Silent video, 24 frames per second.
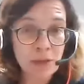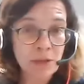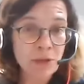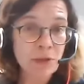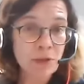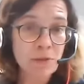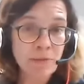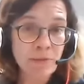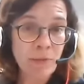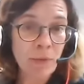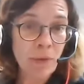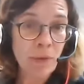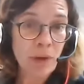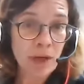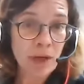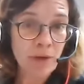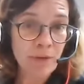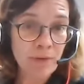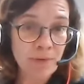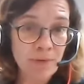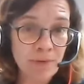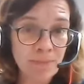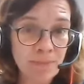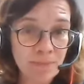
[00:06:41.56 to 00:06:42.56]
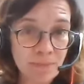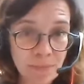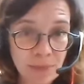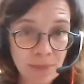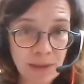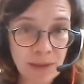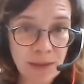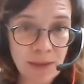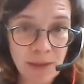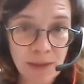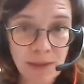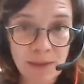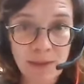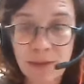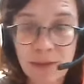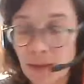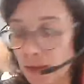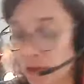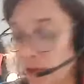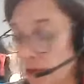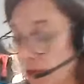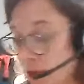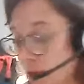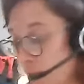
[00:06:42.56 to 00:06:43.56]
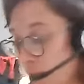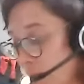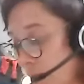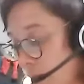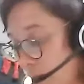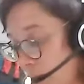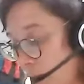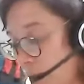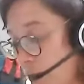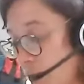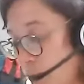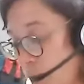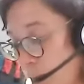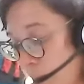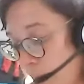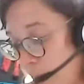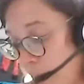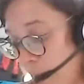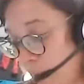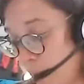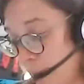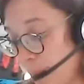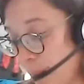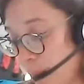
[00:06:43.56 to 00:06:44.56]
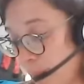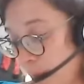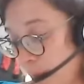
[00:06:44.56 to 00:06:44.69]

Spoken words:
into the world in such inhumane